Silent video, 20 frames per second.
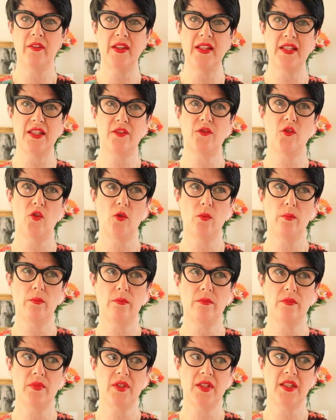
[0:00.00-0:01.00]
this is
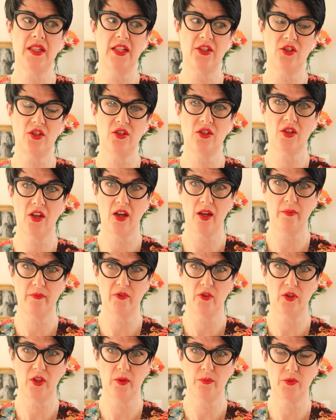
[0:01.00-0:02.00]
from Stitch in Time
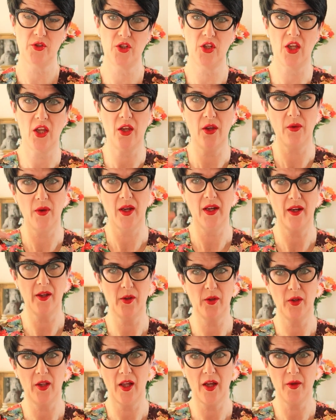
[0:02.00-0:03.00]
Volume 2, and
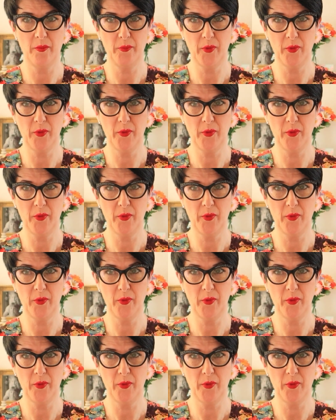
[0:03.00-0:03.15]
I'll